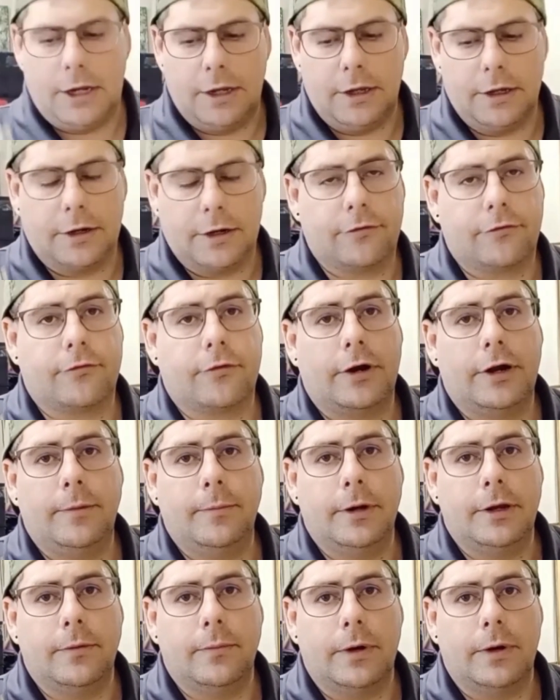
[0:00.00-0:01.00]

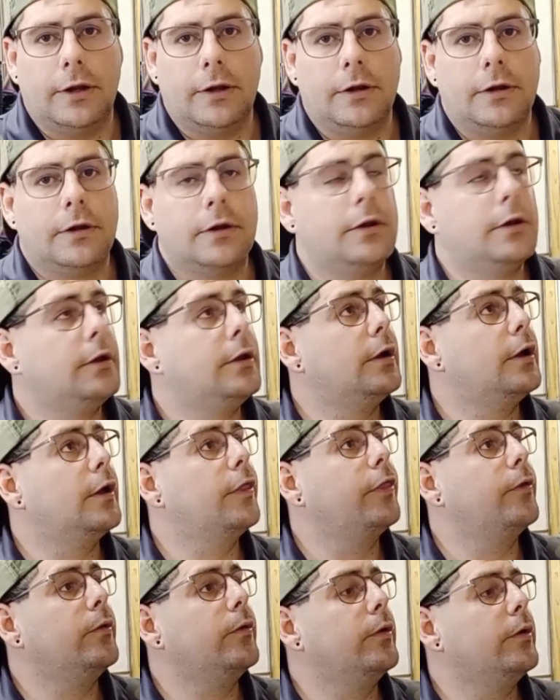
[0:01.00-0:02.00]
Extremely well, I
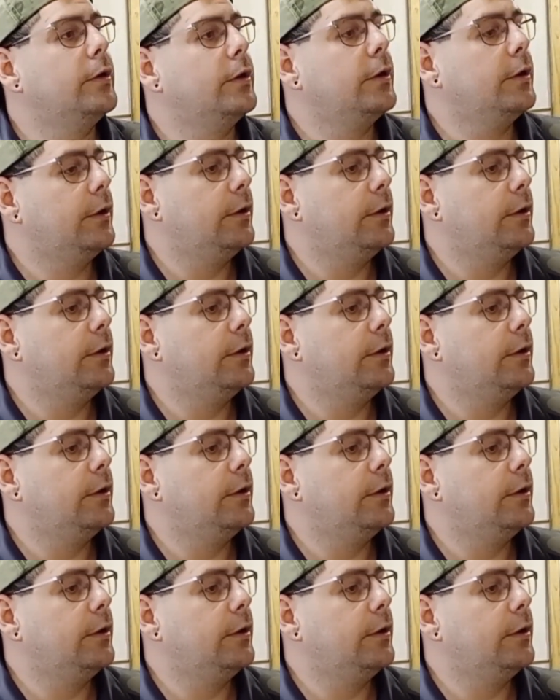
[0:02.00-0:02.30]
thought.